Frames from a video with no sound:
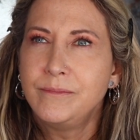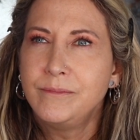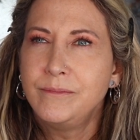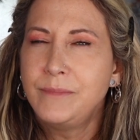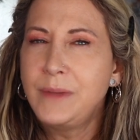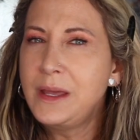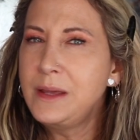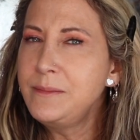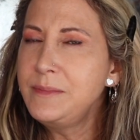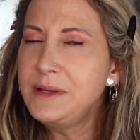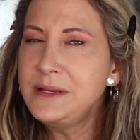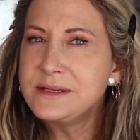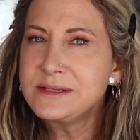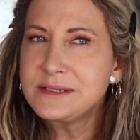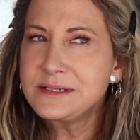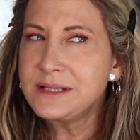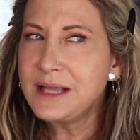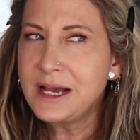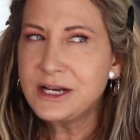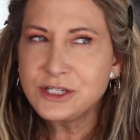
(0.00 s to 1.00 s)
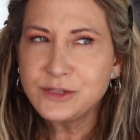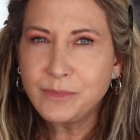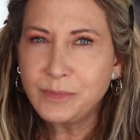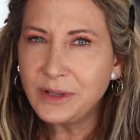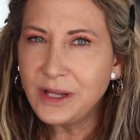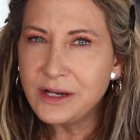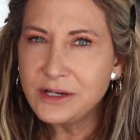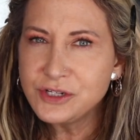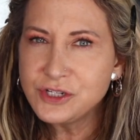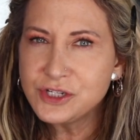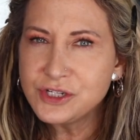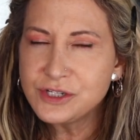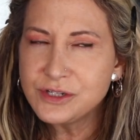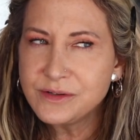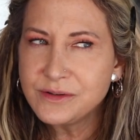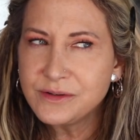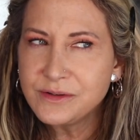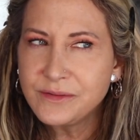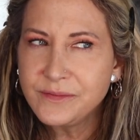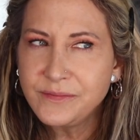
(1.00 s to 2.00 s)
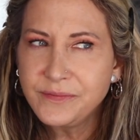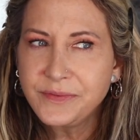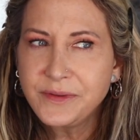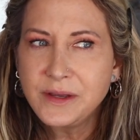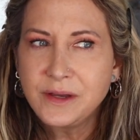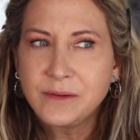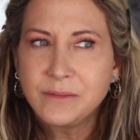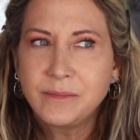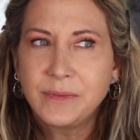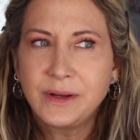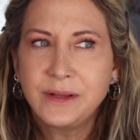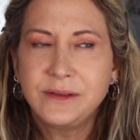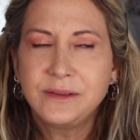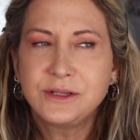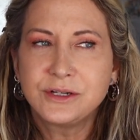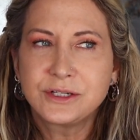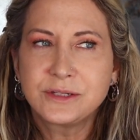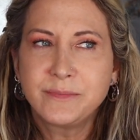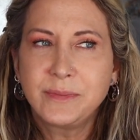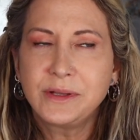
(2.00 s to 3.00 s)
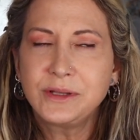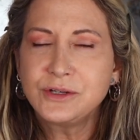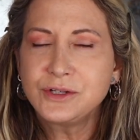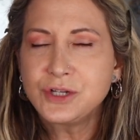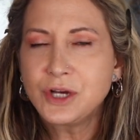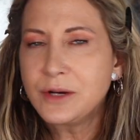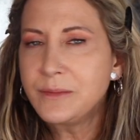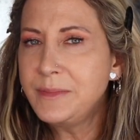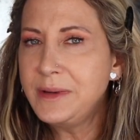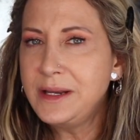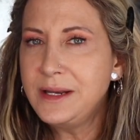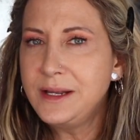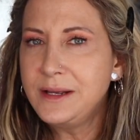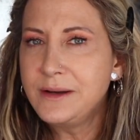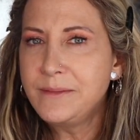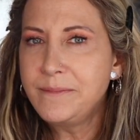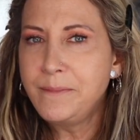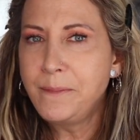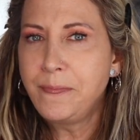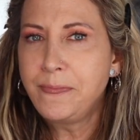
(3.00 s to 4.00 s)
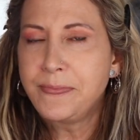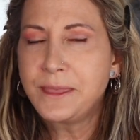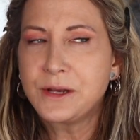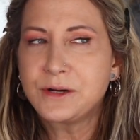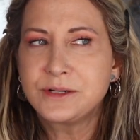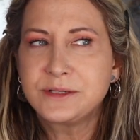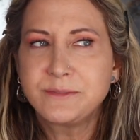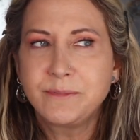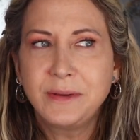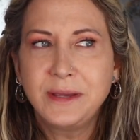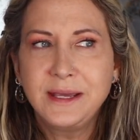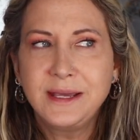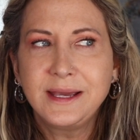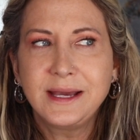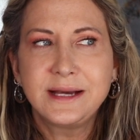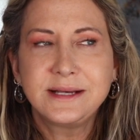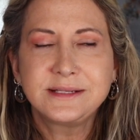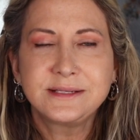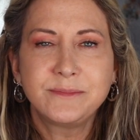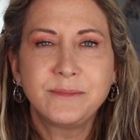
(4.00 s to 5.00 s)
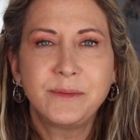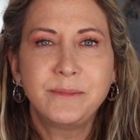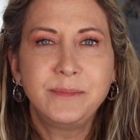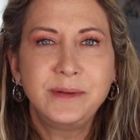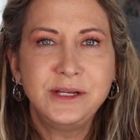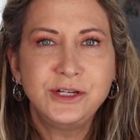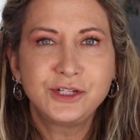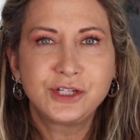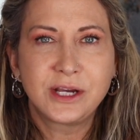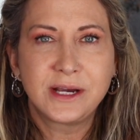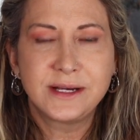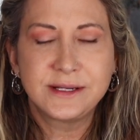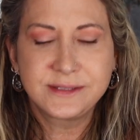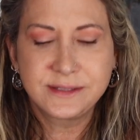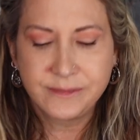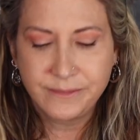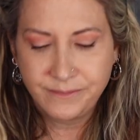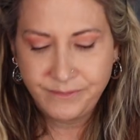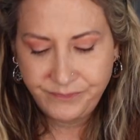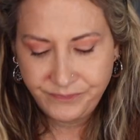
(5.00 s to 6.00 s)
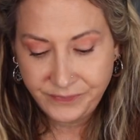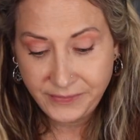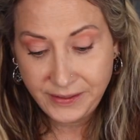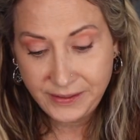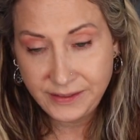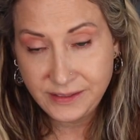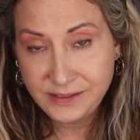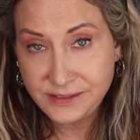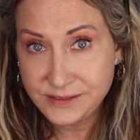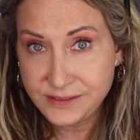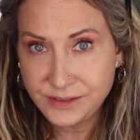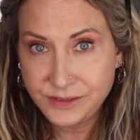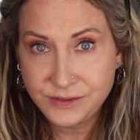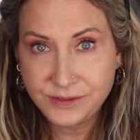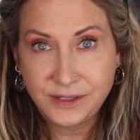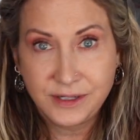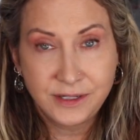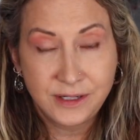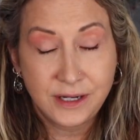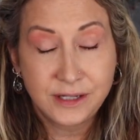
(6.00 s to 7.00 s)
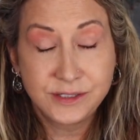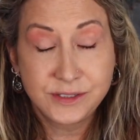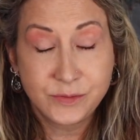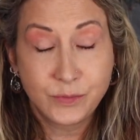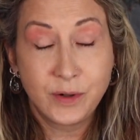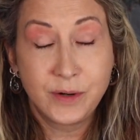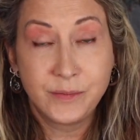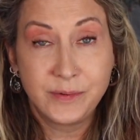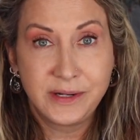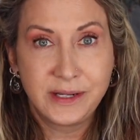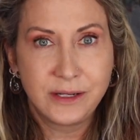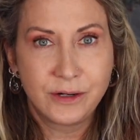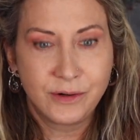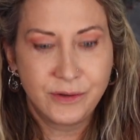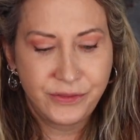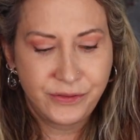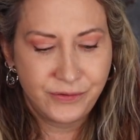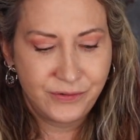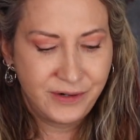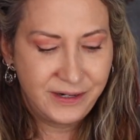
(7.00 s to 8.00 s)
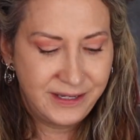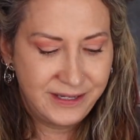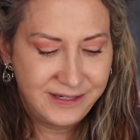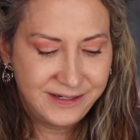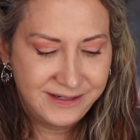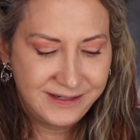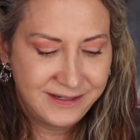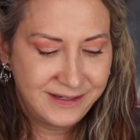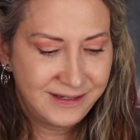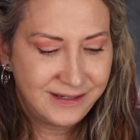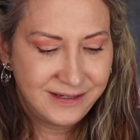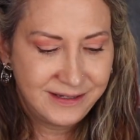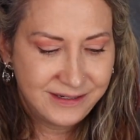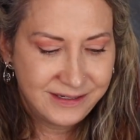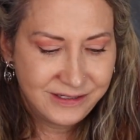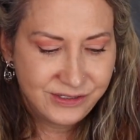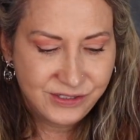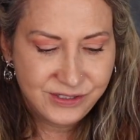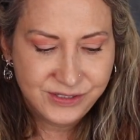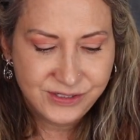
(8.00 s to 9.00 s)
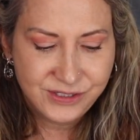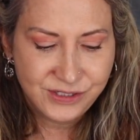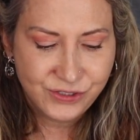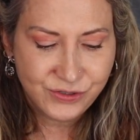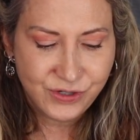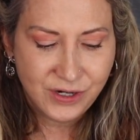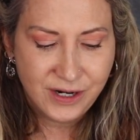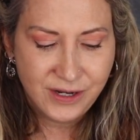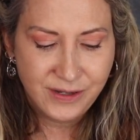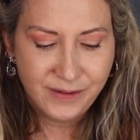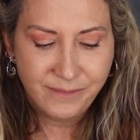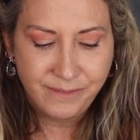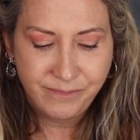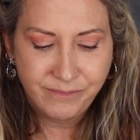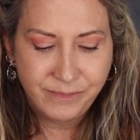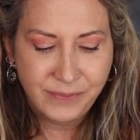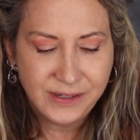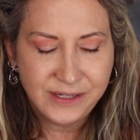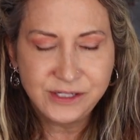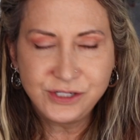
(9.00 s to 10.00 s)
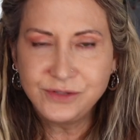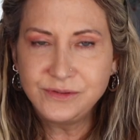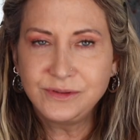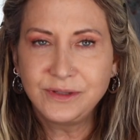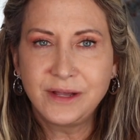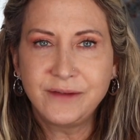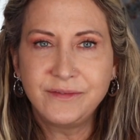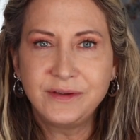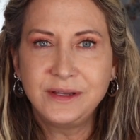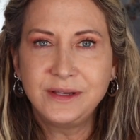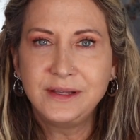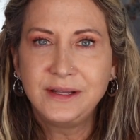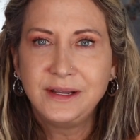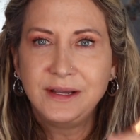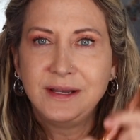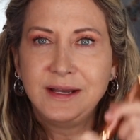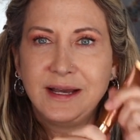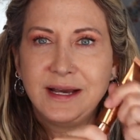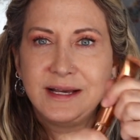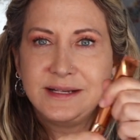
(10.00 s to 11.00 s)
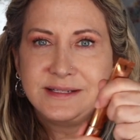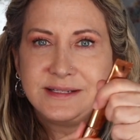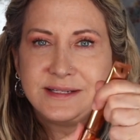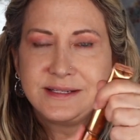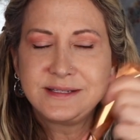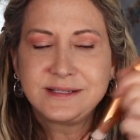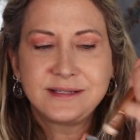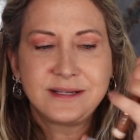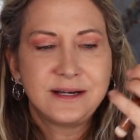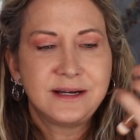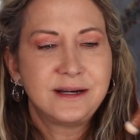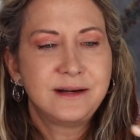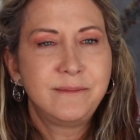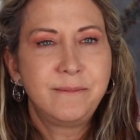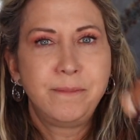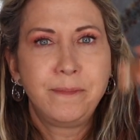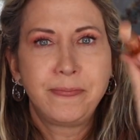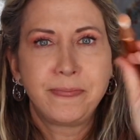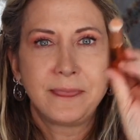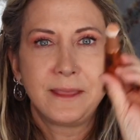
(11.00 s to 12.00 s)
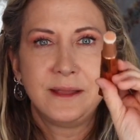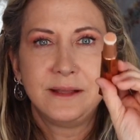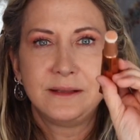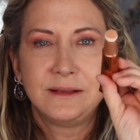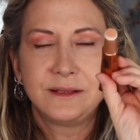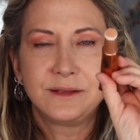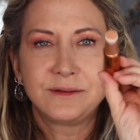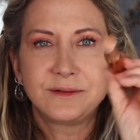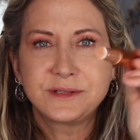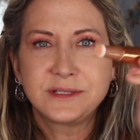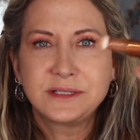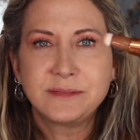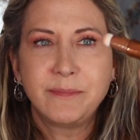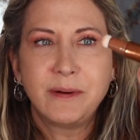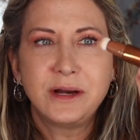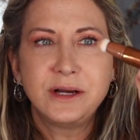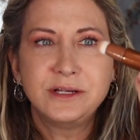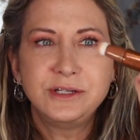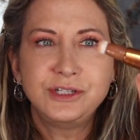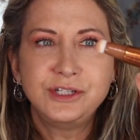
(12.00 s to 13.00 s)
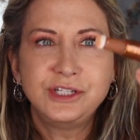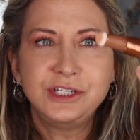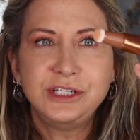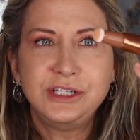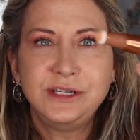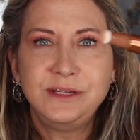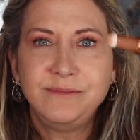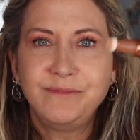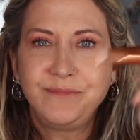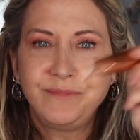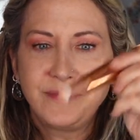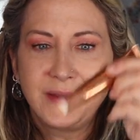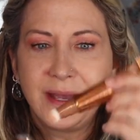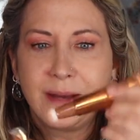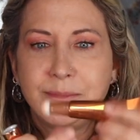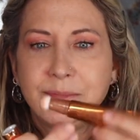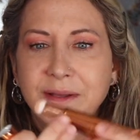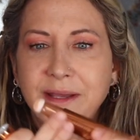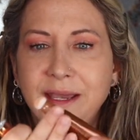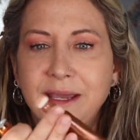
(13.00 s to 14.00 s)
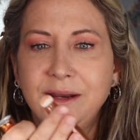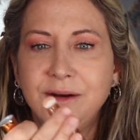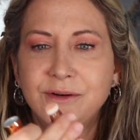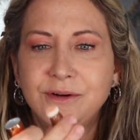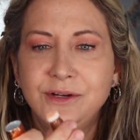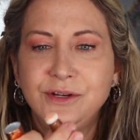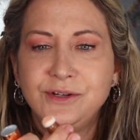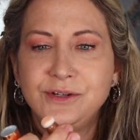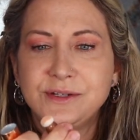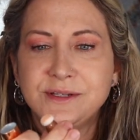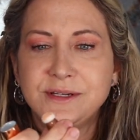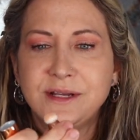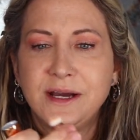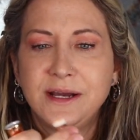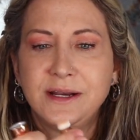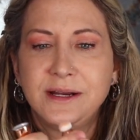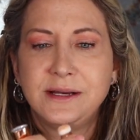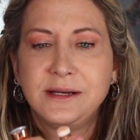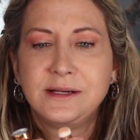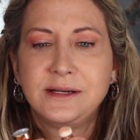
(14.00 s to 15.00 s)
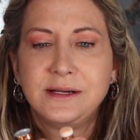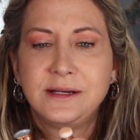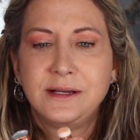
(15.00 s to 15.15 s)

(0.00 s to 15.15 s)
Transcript: Maybe slash blush. But there's Pillow Talk Medium, there's Pinkgasm and Peachgasm. And I swear I want to get all three just to try them. But I do love it. Has this little spongy applicator, and you just kind of,